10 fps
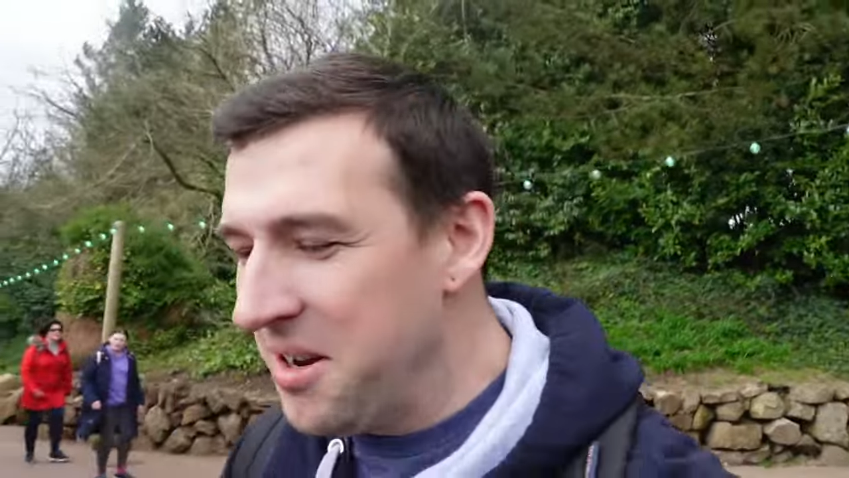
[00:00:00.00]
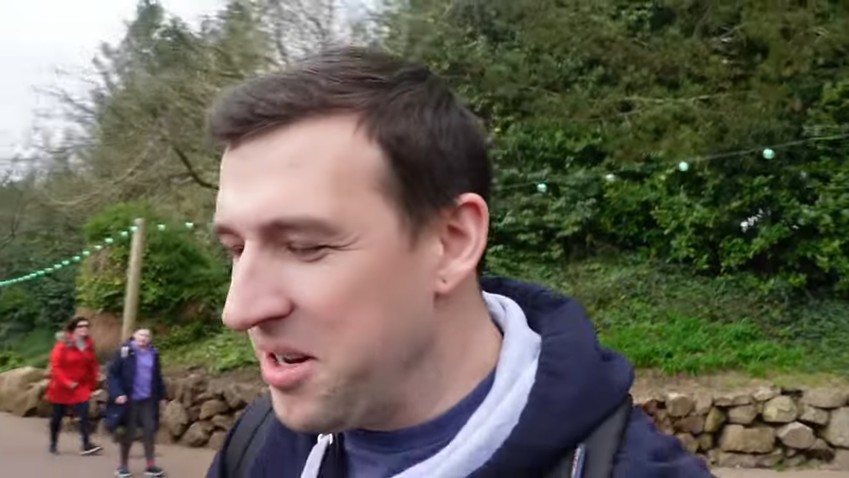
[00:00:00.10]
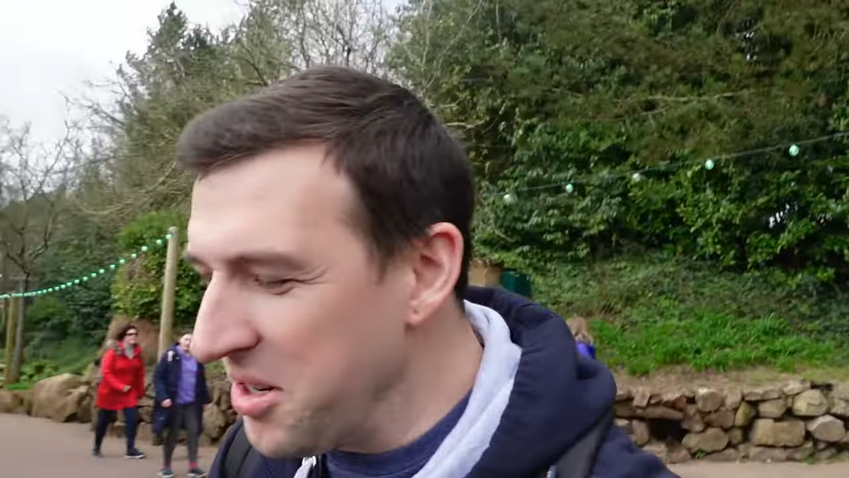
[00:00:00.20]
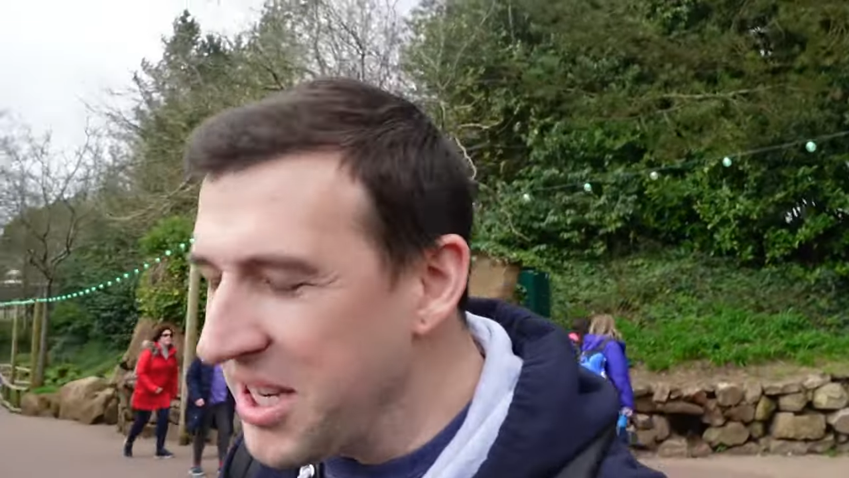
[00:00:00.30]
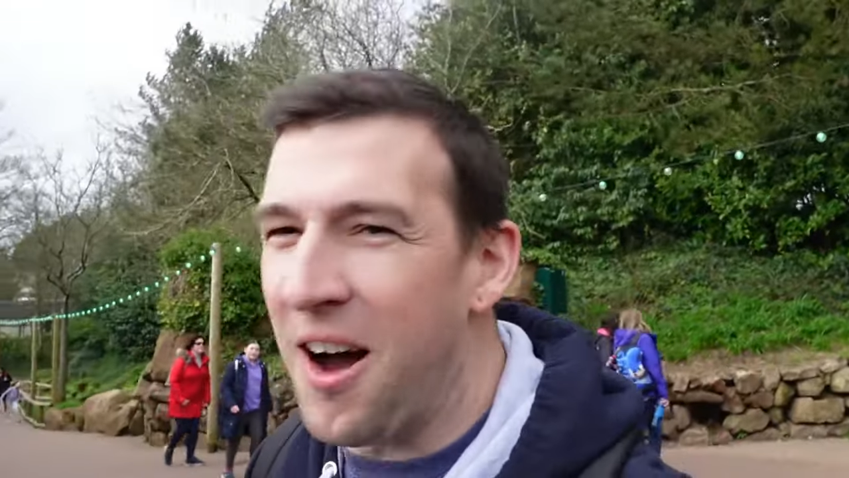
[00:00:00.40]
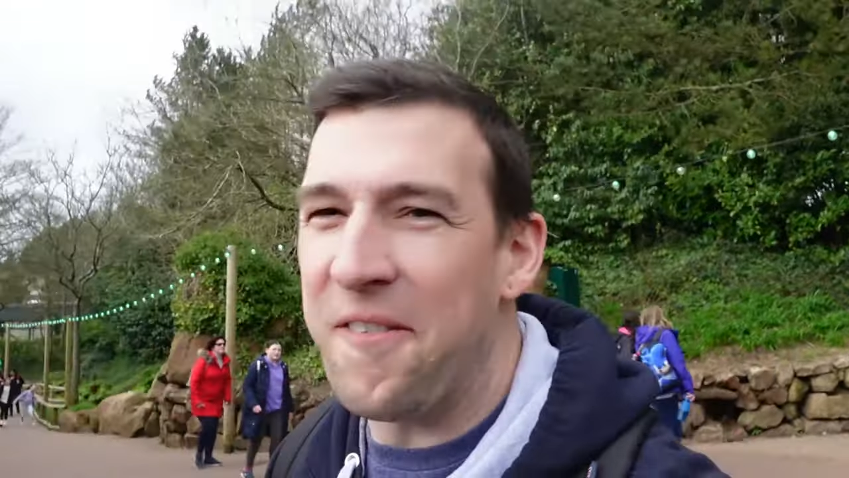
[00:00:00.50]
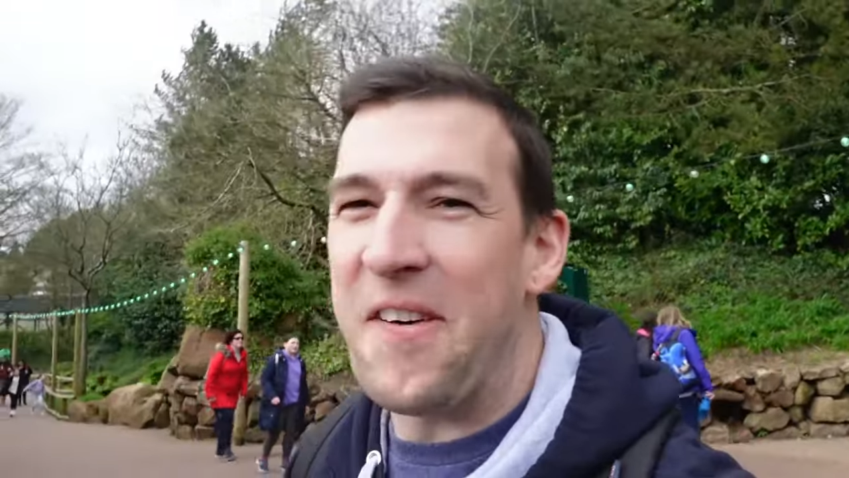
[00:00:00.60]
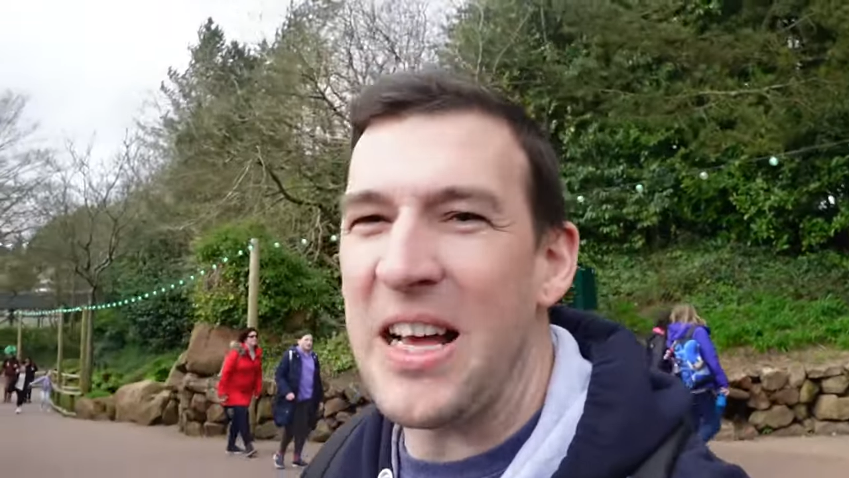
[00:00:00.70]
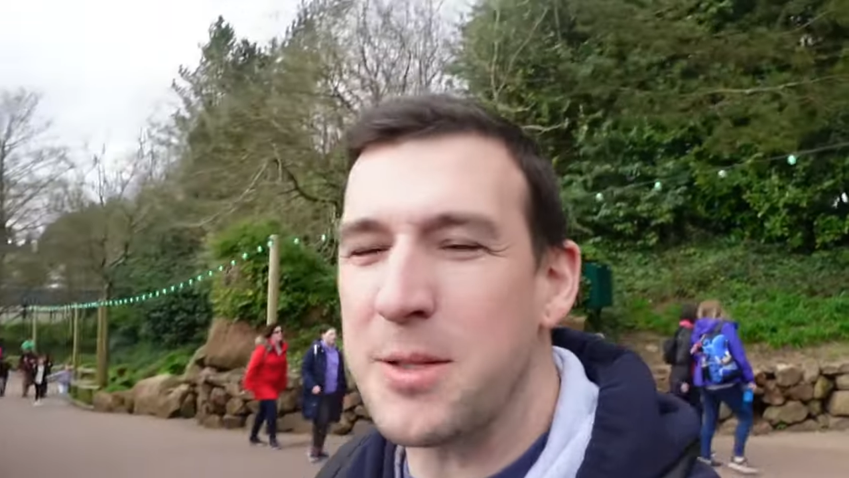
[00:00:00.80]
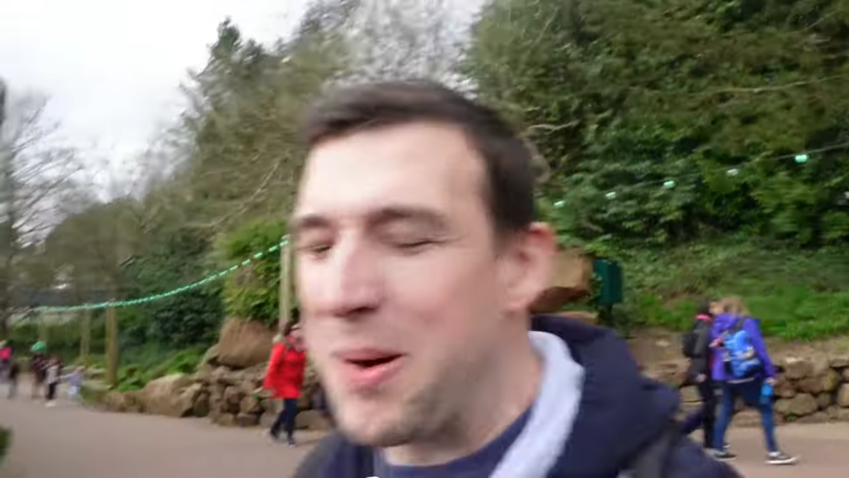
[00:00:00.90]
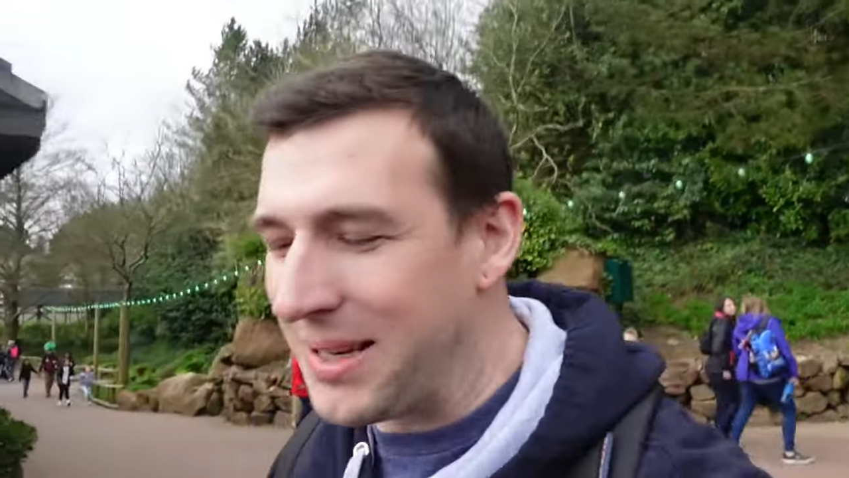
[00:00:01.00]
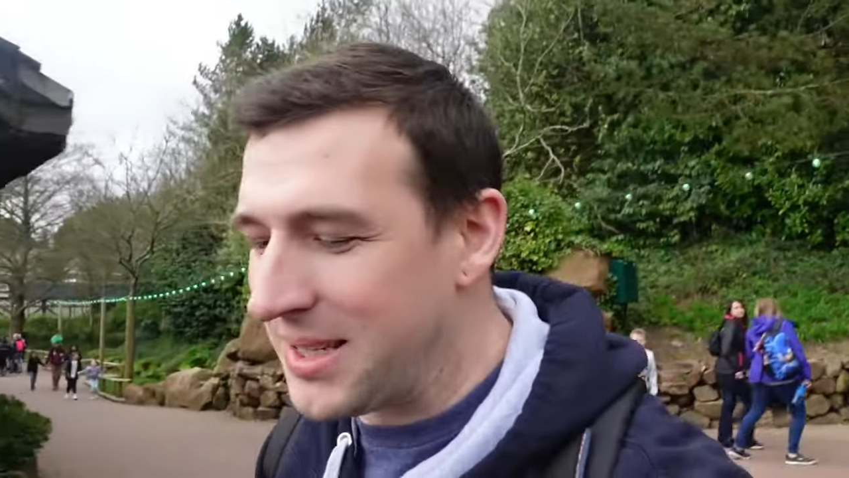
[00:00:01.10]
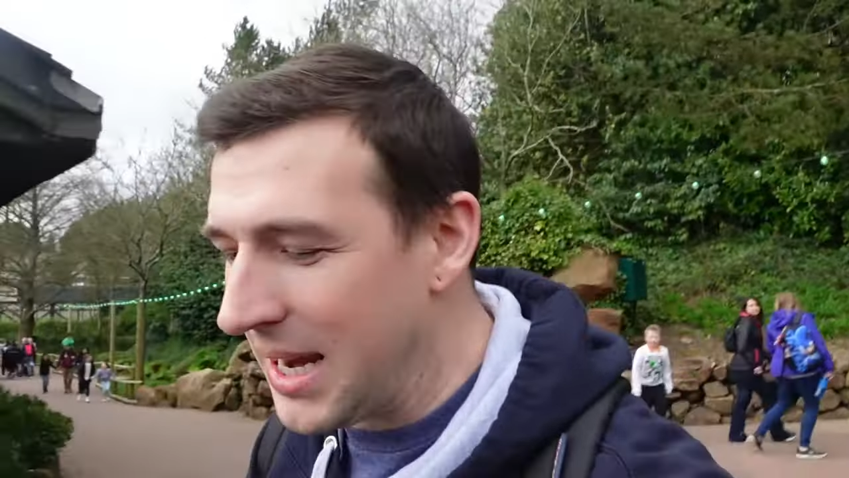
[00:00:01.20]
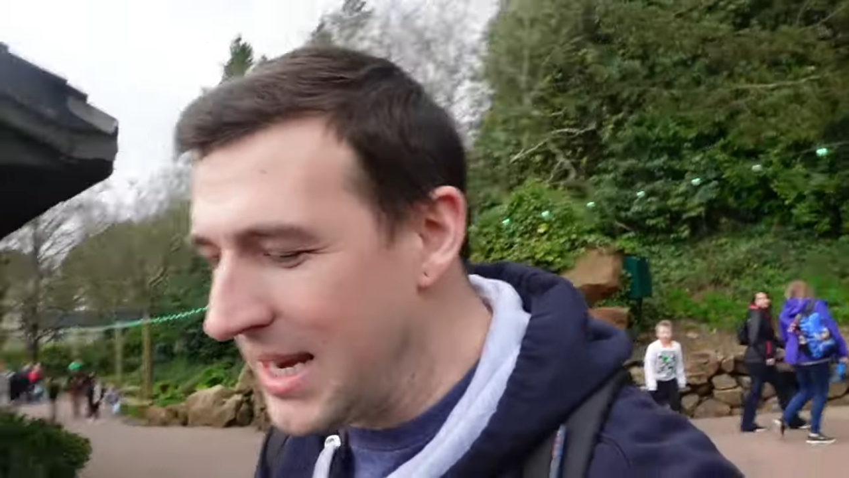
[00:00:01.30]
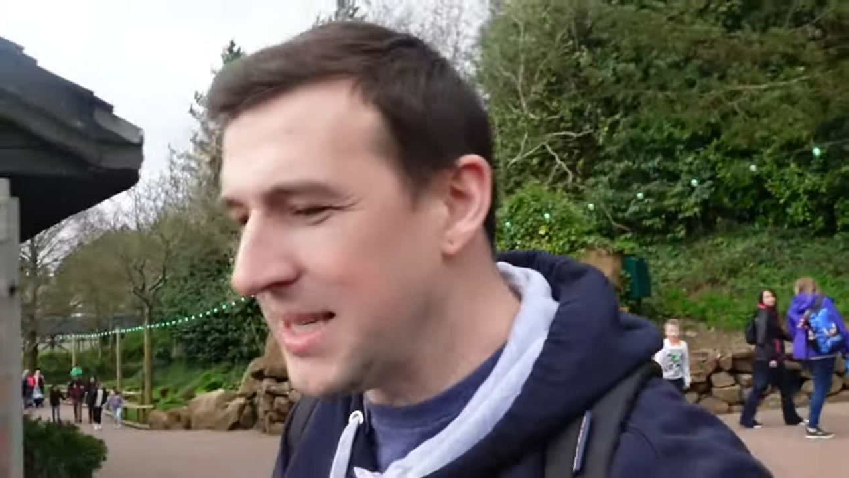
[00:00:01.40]
using our fast
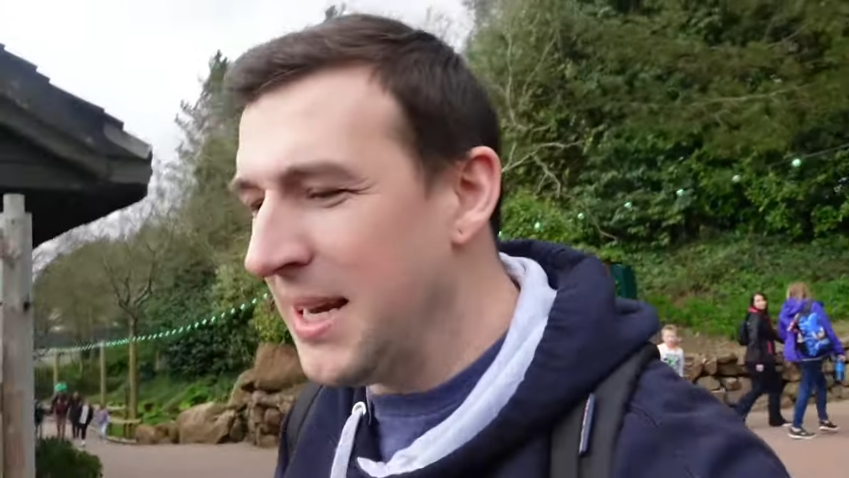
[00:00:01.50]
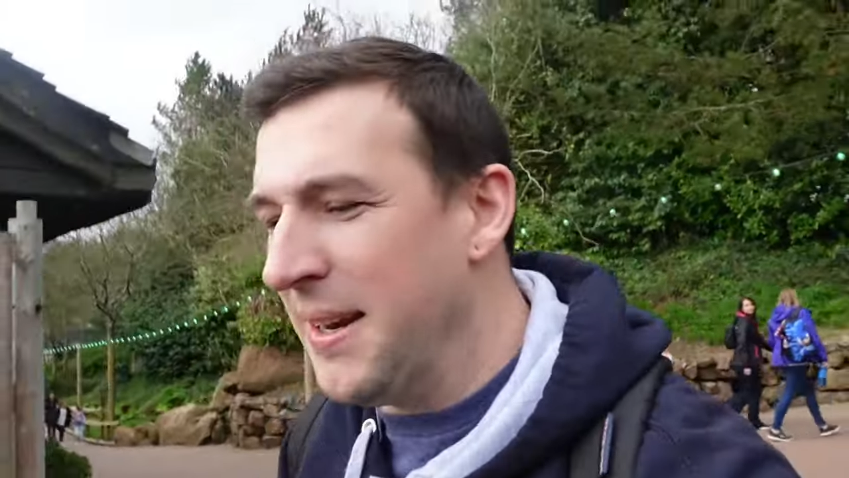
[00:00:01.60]
passes,